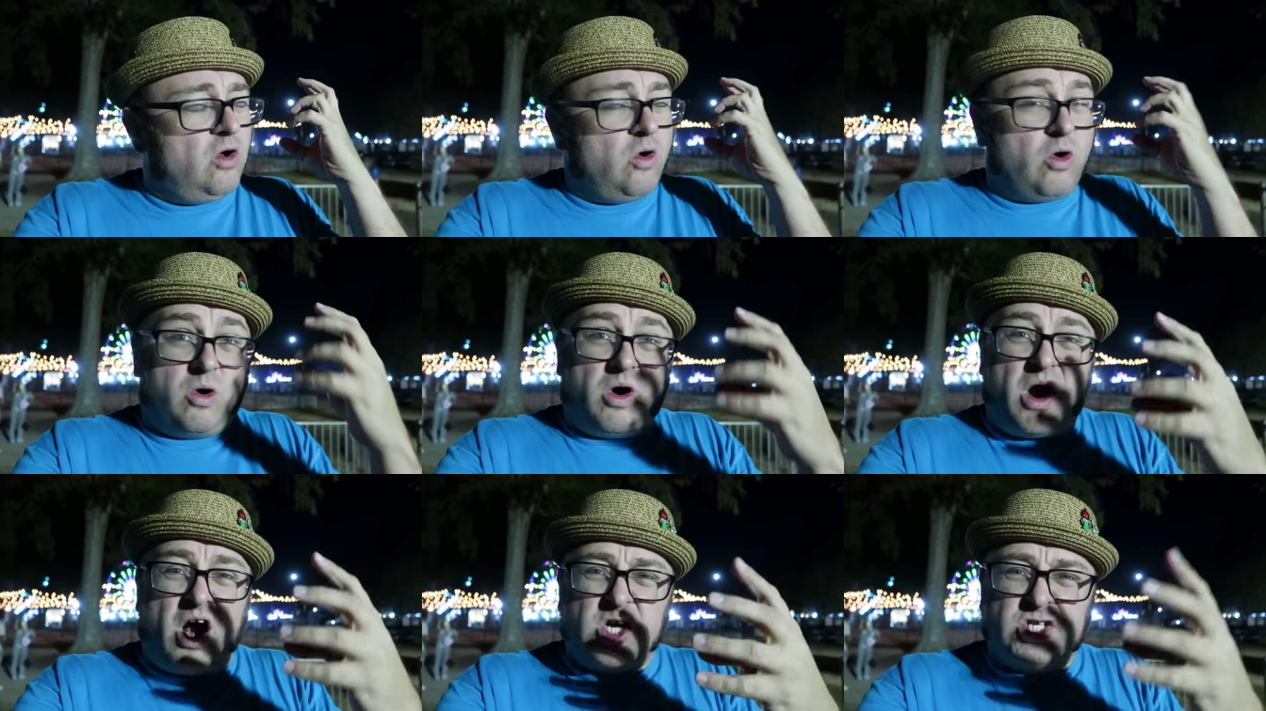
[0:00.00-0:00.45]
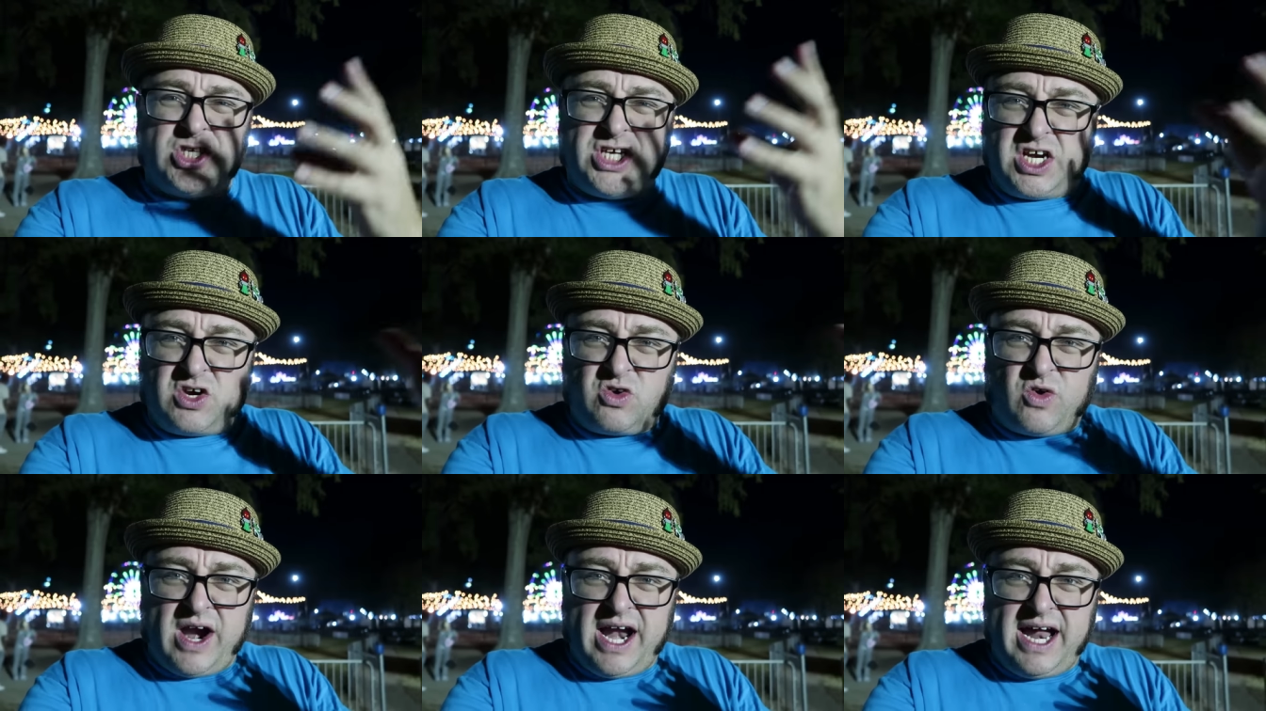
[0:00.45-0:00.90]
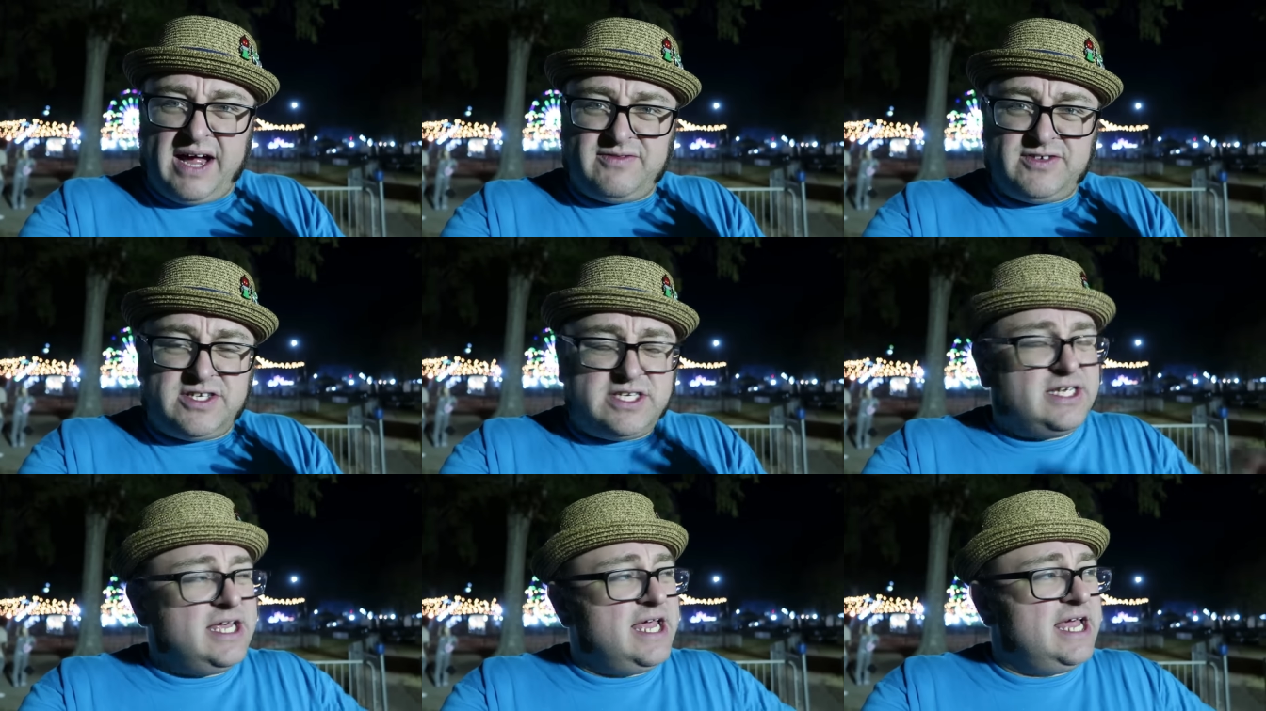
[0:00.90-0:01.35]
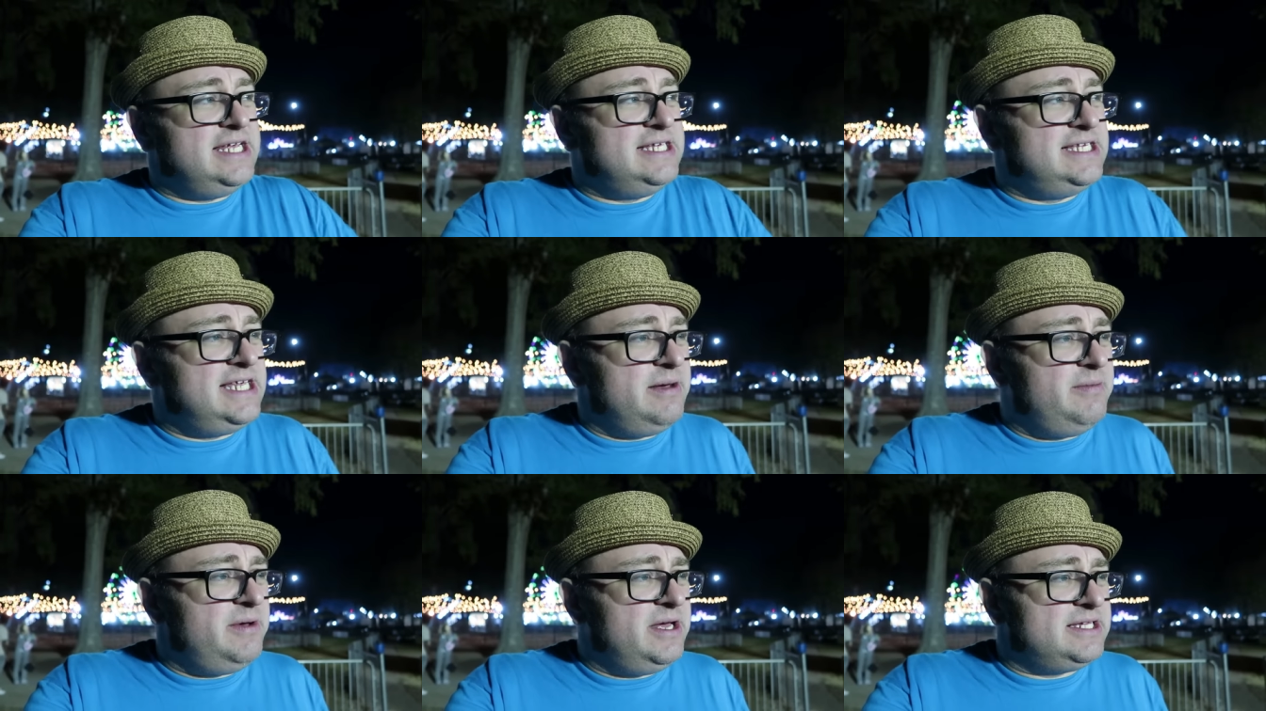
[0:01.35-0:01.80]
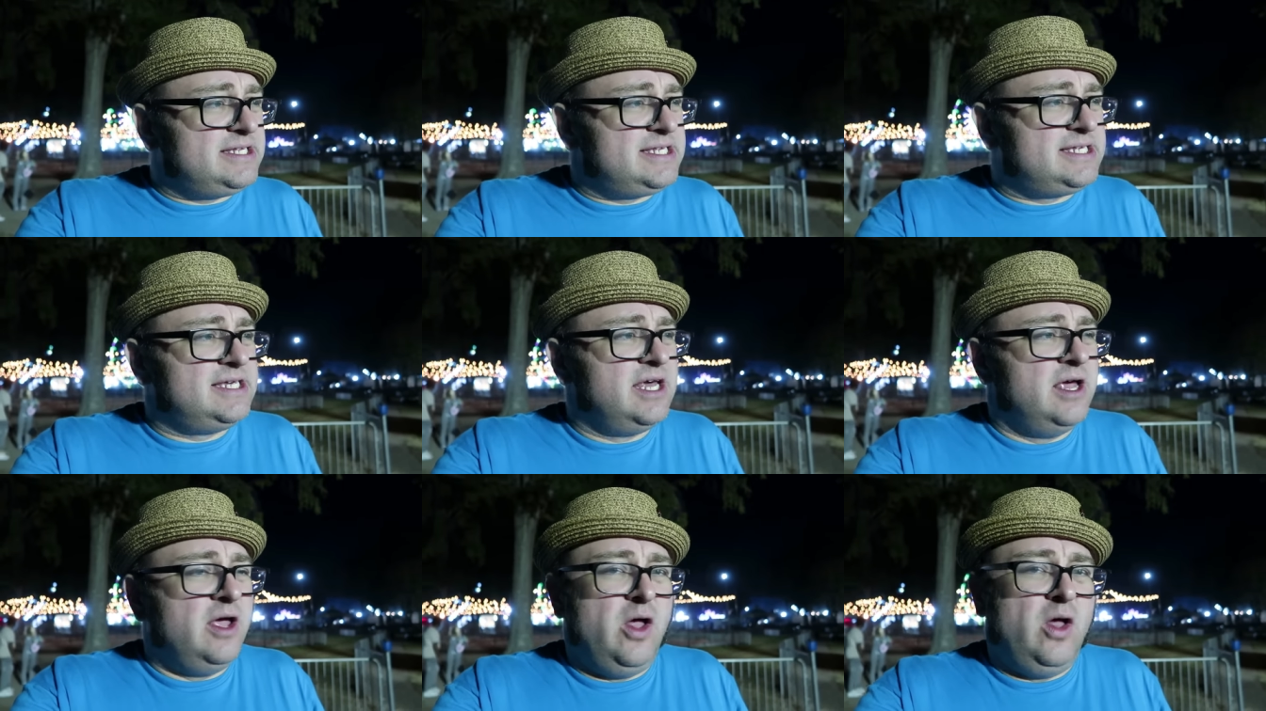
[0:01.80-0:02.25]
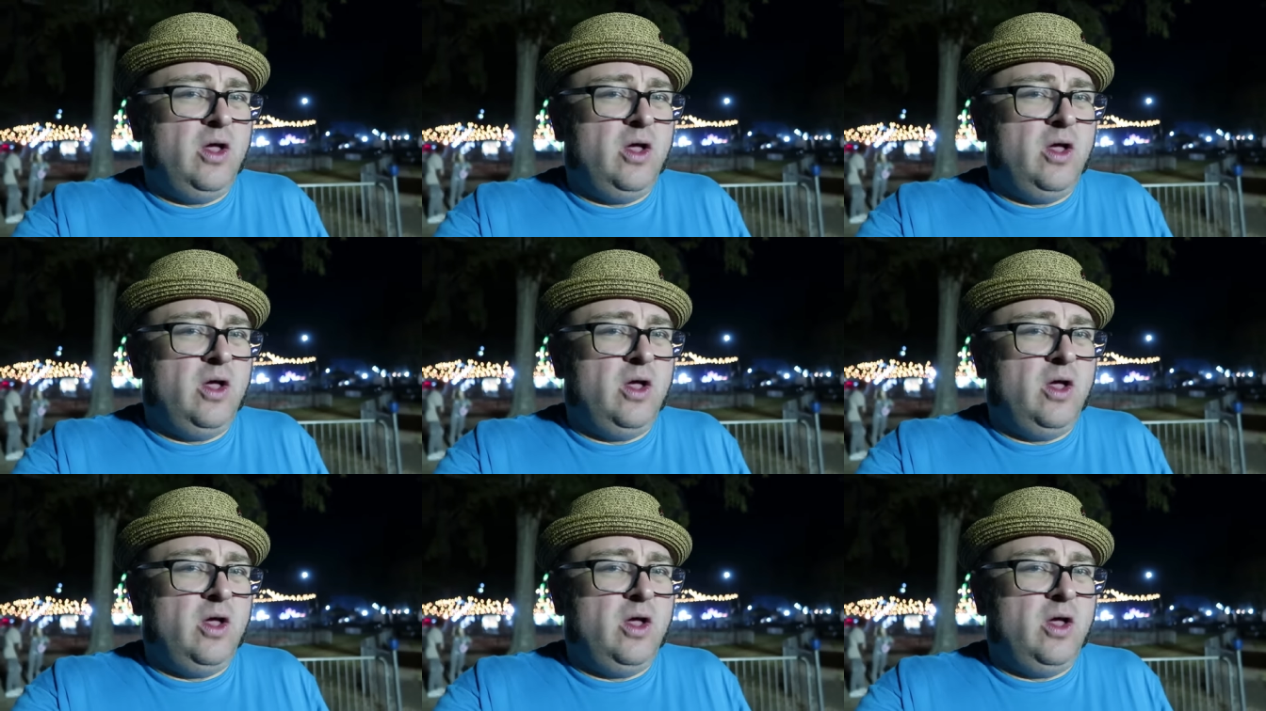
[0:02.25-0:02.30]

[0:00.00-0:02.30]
arts and crafts exhibits,